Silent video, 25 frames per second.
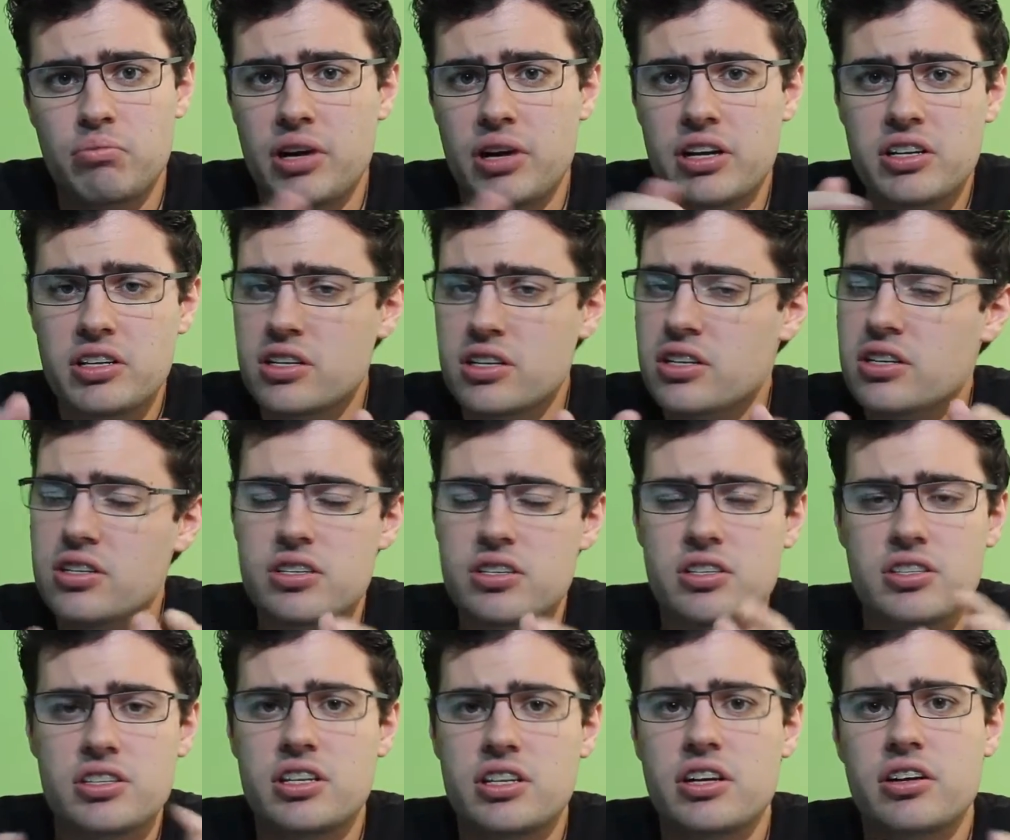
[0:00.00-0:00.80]
Prejudice
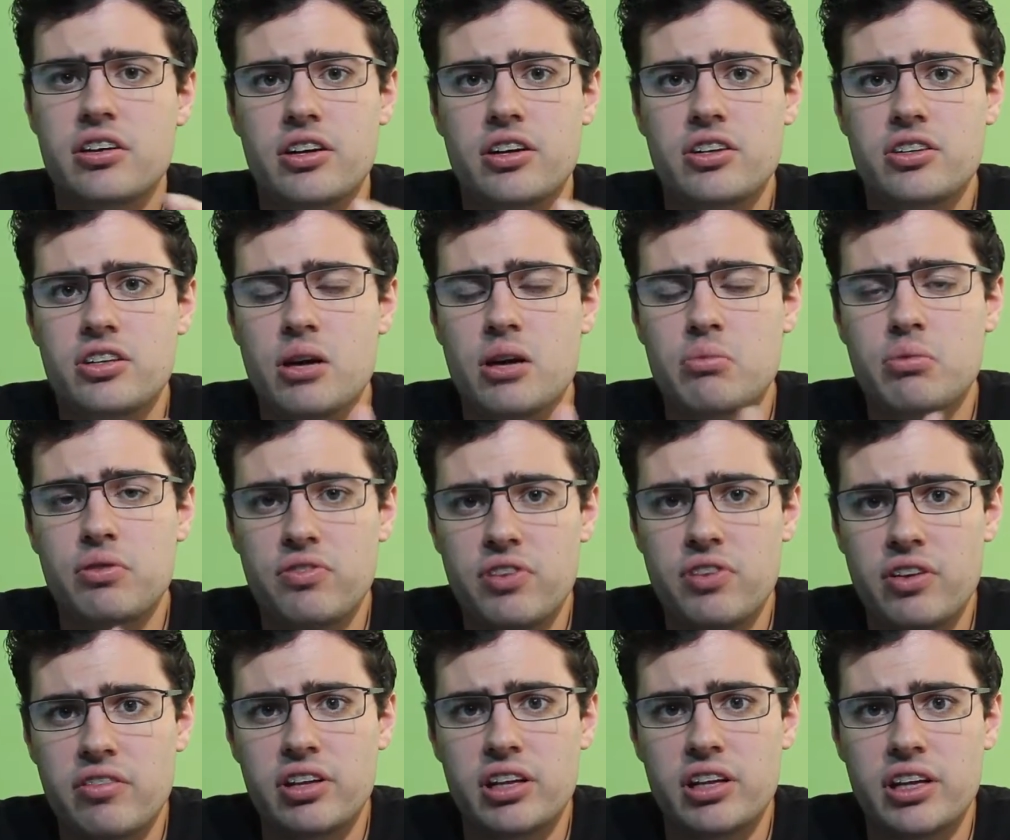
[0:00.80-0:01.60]
and stereotype are
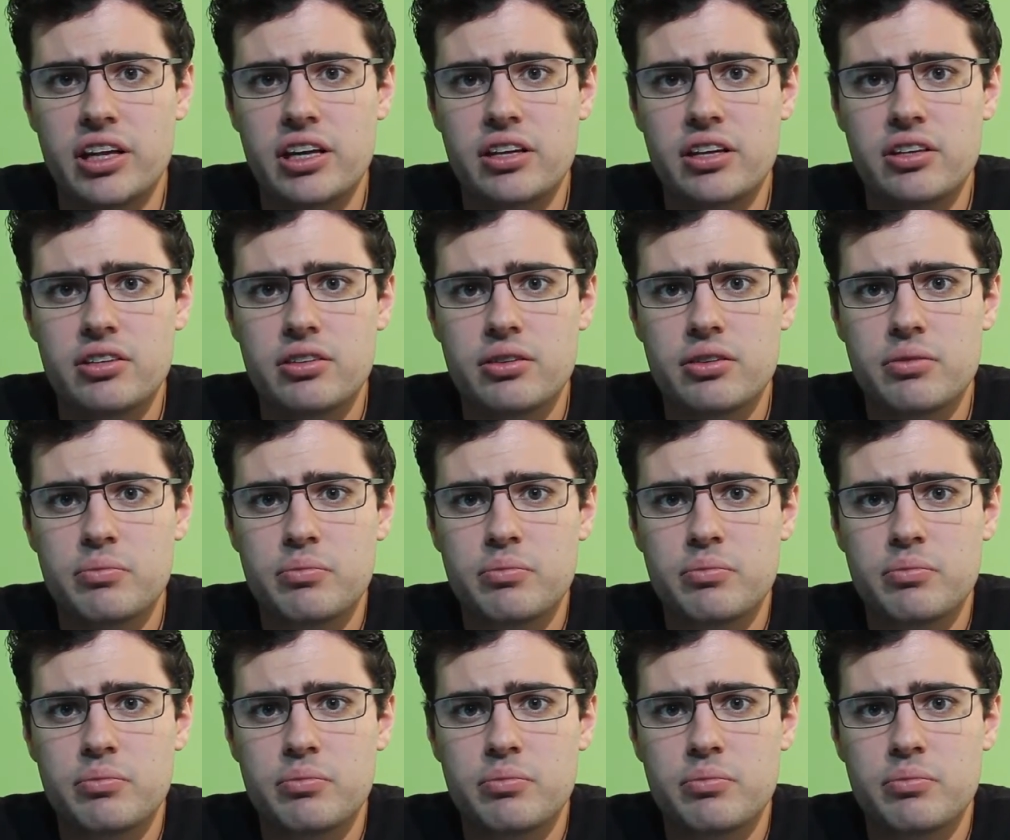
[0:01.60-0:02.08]
very linked.